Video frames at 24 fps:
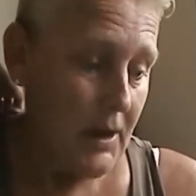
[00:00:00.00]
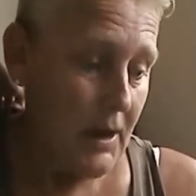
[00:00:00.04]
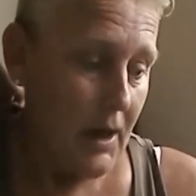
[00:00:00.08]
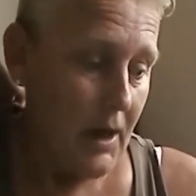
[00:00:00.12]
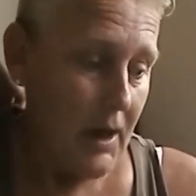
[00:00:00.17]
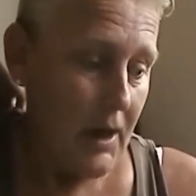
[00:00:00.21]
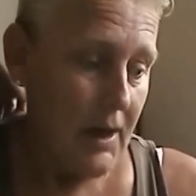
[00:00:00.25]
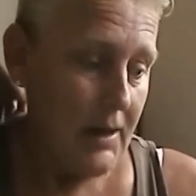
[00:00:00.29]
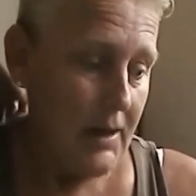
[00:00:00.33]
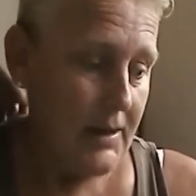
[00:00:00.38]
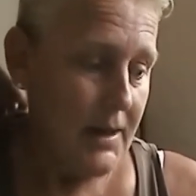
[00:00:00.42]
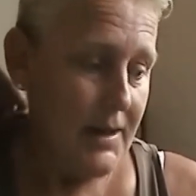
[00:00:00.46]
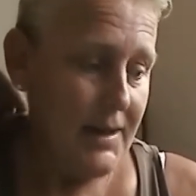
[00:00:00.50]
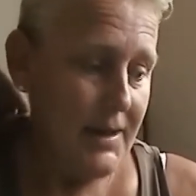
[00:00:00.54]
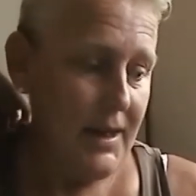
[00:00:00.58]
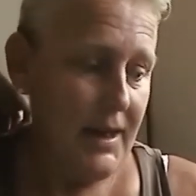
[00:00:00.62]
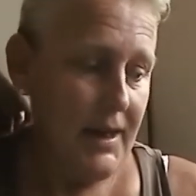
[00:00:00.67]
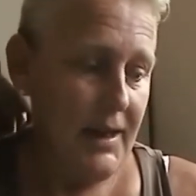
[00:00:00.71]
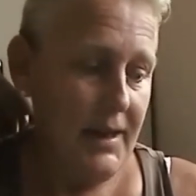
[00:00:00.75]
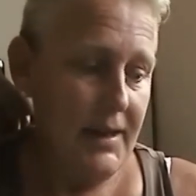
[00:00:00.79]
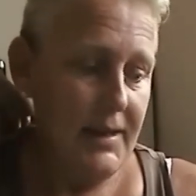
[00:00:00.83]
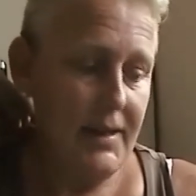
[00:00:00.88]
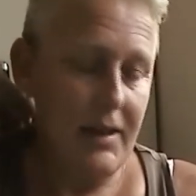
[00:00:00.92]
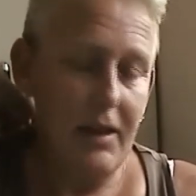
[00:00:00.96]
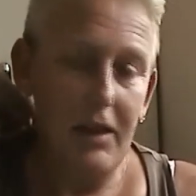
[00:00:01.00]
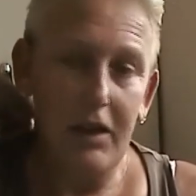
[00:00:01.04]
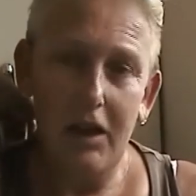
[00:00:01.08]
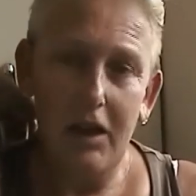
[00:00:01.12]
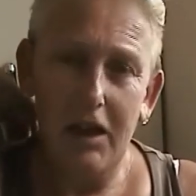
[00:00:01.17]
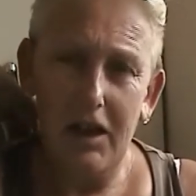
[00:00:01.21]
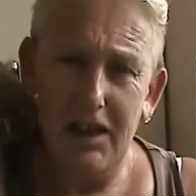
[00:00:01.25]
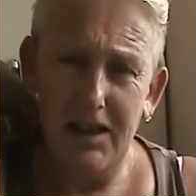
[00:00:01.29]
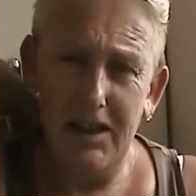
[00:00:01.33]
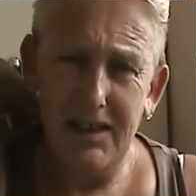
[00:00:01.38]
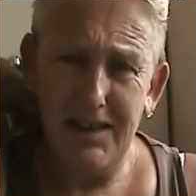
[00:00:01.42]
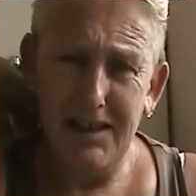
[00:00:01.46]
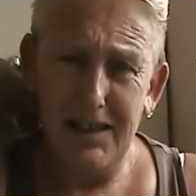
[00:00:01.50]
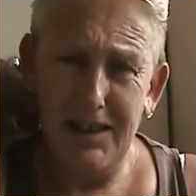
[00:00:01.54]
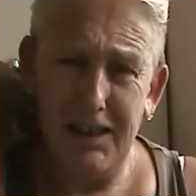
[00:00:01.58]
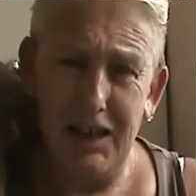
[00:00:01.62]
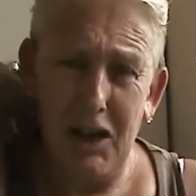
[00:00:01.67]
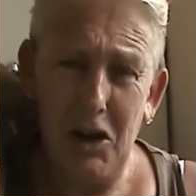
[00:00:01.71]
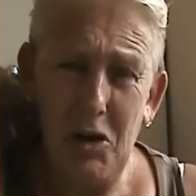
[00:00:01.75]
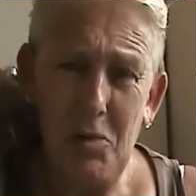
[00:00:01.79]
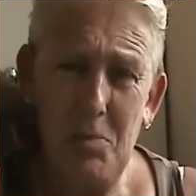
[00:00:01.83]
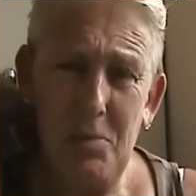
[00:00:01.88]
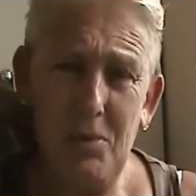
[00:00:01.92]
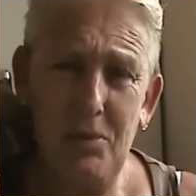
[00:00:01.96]
As I say, it's a
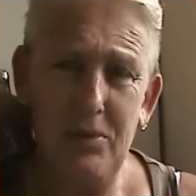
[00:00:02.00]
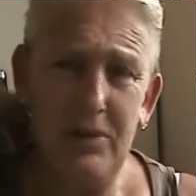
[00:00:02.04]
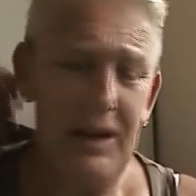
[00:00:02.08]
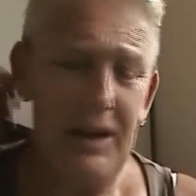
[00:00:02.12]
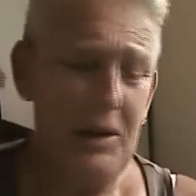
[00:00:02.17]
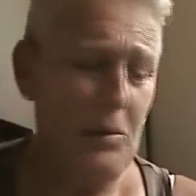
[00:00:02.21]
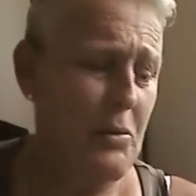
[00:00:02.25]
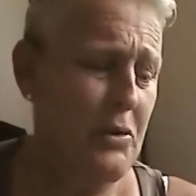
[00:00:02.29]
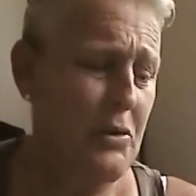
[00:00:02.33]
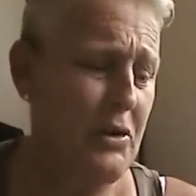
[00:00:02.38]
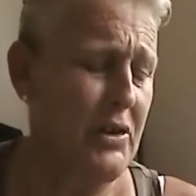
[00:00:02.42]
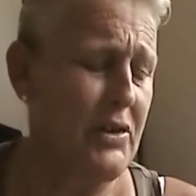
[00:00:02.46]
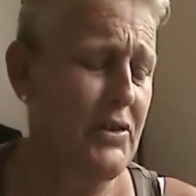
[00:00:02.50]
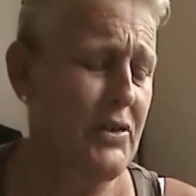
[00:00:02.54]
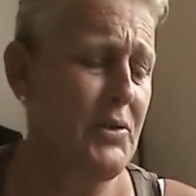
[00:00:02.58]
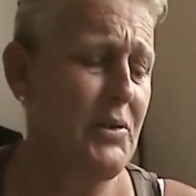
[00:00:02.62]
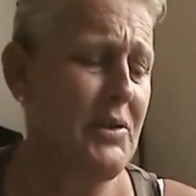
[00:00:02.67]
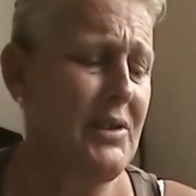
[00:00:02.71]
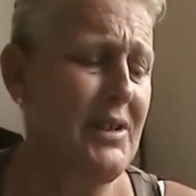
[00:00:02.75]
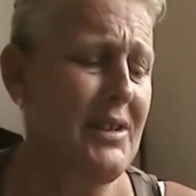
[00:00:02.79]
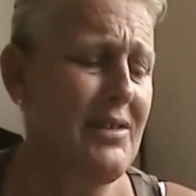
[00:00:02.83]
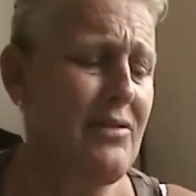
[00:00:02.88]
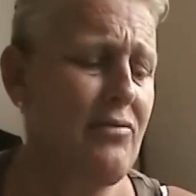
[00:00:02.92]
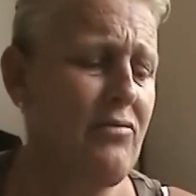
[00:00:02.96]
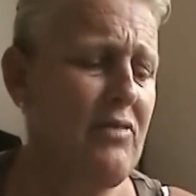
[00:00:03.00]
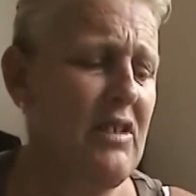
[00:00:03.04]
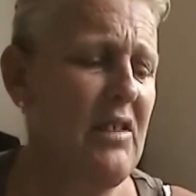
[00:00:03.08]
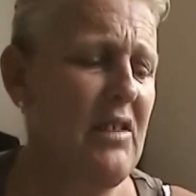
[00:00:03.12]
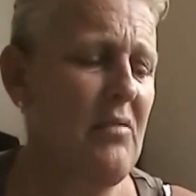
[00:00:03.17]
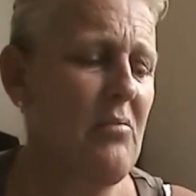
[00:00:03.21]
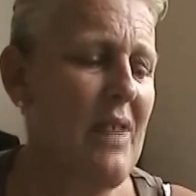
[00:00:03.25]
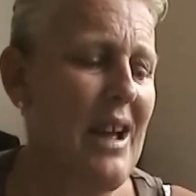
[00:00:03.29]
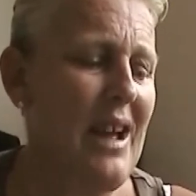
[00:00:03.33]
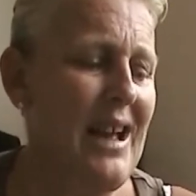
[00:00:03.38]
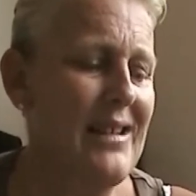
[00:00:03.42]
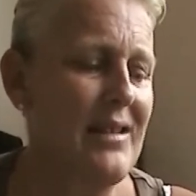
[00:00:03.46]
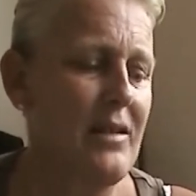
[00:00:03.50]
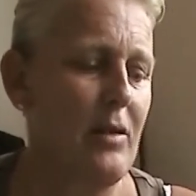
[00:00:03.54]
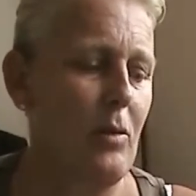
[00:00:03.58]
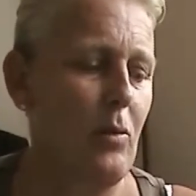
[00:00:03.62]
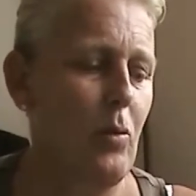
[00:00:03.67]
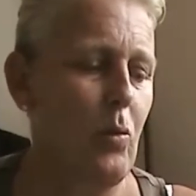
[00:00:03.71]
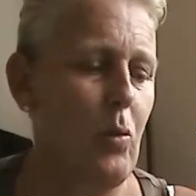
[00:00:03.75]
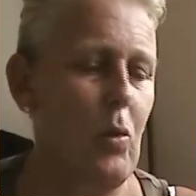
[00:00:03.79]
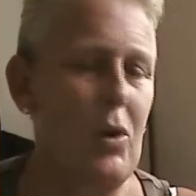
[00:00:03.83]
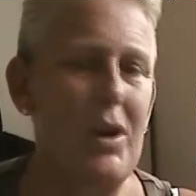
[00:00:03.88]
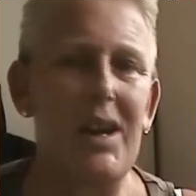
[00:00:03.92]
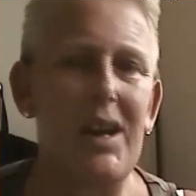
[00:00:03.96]
global network, so it doesn't really matter
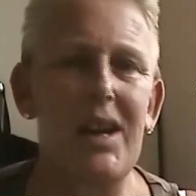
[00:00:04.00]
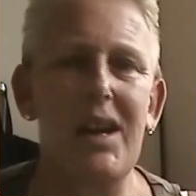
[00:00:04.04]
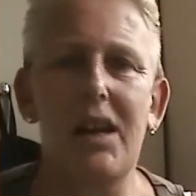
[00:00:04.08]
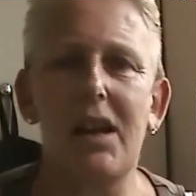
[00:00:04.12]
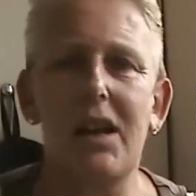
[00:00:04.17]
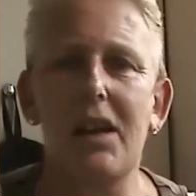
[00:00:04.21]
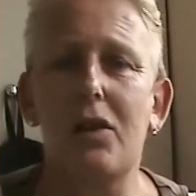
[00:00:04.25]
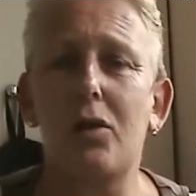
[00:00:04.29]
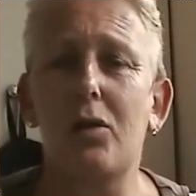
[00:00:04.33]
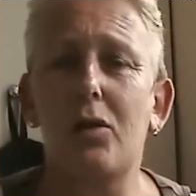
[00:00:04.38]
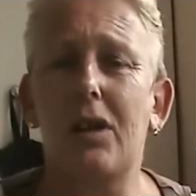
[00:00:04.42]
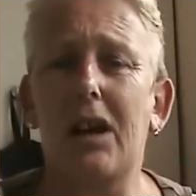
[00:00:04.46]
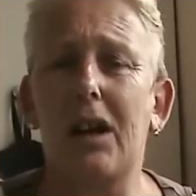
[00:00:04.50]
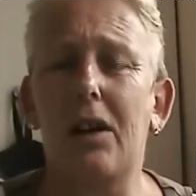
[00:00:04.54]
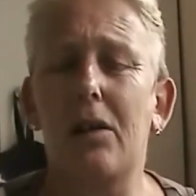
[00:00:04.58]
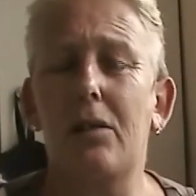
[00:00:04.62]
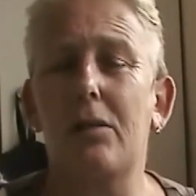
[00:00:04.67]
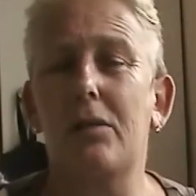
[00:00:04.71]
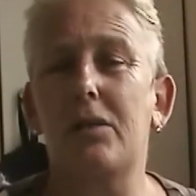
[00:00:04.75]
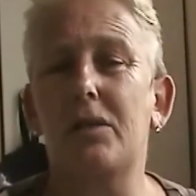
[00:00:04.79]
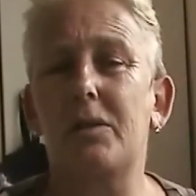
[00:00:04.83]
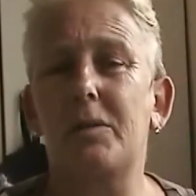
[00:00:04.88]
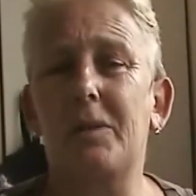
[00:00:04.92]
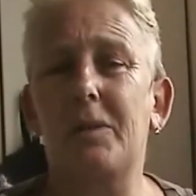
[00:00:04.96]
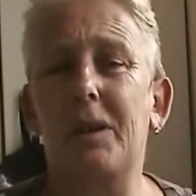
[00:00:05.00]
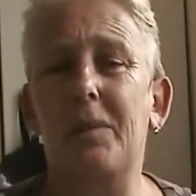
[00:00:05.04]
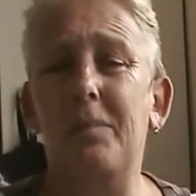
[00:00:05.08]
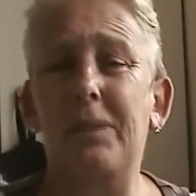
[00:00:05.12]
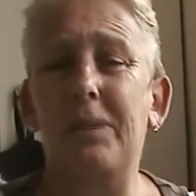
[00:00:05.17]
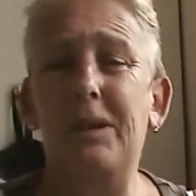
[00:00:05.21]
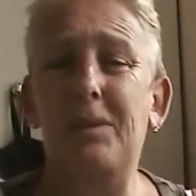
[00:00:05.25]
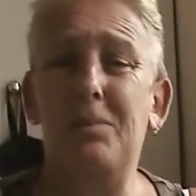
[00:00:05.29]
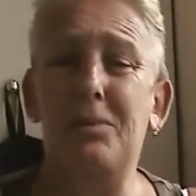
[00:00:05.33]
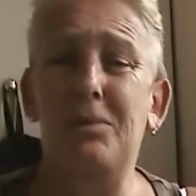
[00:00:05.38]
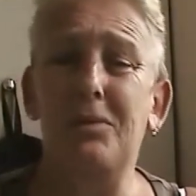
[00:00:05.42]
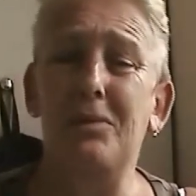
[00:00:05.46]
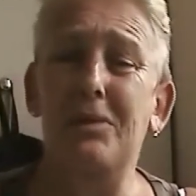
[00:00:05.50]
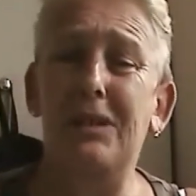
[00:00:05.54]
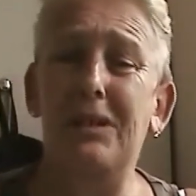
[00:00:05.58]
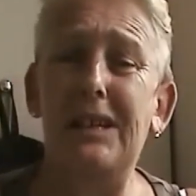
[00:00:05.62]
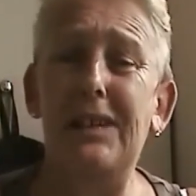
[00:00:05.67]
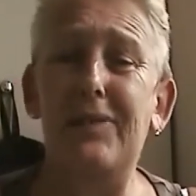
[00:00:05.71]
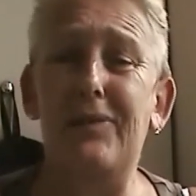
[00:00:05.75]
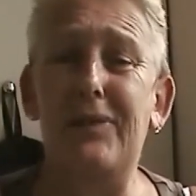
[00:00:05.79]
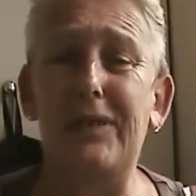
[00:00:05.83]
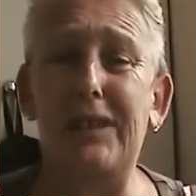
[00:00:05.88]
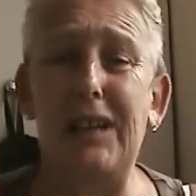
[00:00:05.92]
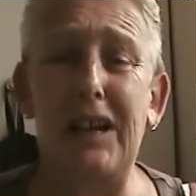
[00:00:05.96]
where you go. Some people
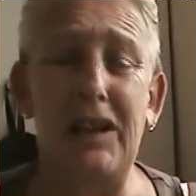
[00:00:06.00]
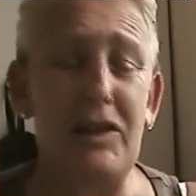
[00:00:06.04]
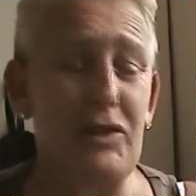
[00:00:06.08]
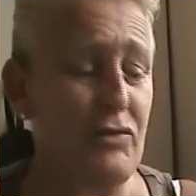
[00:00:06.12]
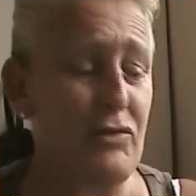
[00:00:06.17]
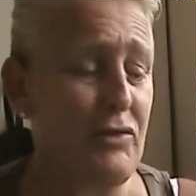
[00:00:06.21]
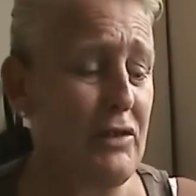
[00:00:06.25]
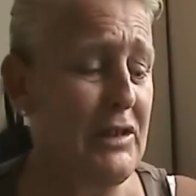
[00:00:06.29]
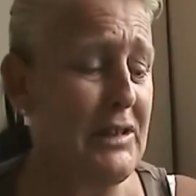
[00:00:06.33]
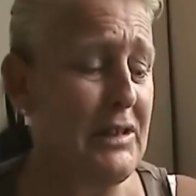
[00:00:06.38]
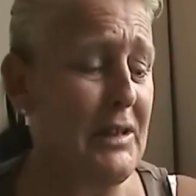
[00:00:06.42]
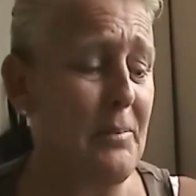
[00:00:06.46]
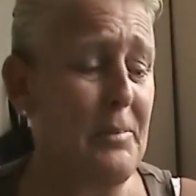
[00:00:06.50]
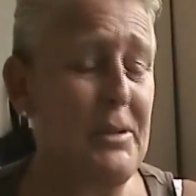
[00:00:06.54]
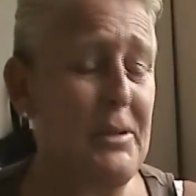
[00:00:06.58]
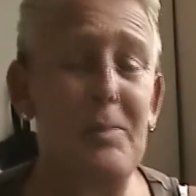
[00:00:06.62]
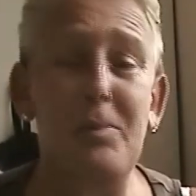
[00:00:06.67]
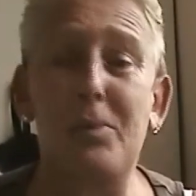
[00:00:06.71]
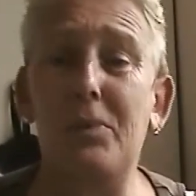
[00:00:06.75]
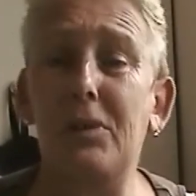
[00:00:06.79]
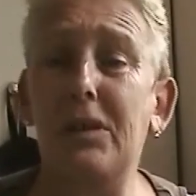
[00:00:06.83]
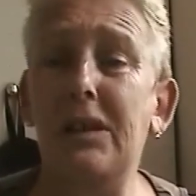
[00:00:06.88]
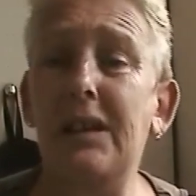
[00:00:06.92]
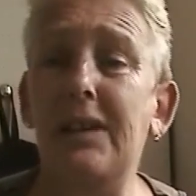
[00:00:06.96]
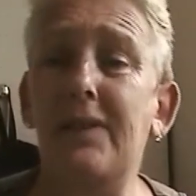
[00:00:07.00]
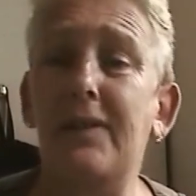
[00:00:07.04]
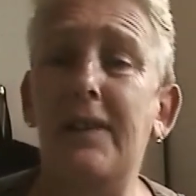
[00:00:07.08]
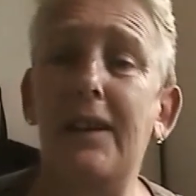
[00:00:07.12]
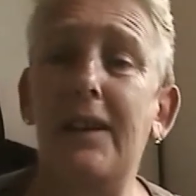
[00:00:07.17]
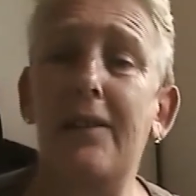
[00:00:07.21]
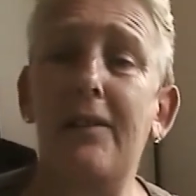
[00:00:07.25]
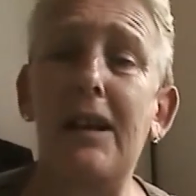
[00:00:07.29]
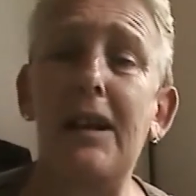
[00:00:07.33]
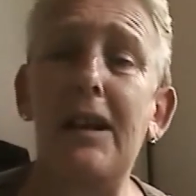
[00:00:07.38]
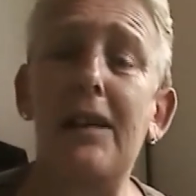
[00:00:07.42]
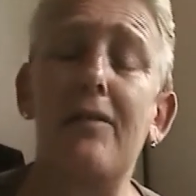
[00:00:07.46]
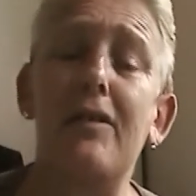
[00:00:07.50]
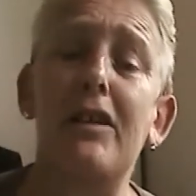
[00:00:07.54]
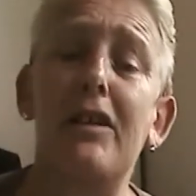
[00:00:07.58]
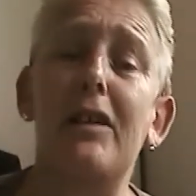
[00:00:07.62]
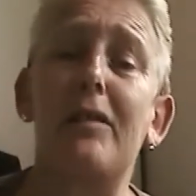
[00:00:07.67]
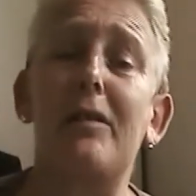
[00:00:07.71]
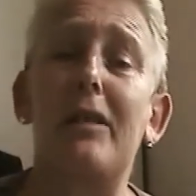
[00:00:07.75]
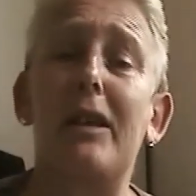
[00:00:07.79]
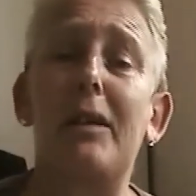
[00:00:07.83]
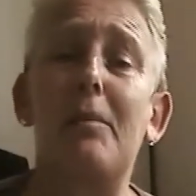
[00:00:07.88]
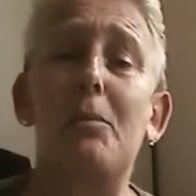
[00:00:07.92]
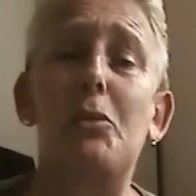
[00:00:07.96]
leave the country, some people leave their area,
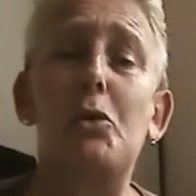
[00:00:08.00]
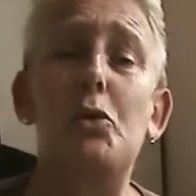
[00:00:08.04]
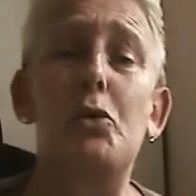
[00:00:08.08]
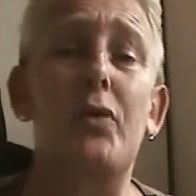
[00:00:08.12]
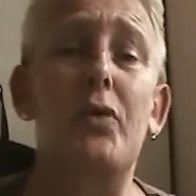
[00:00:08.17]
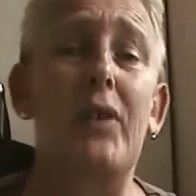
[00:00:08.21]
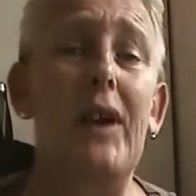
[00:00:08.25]
they move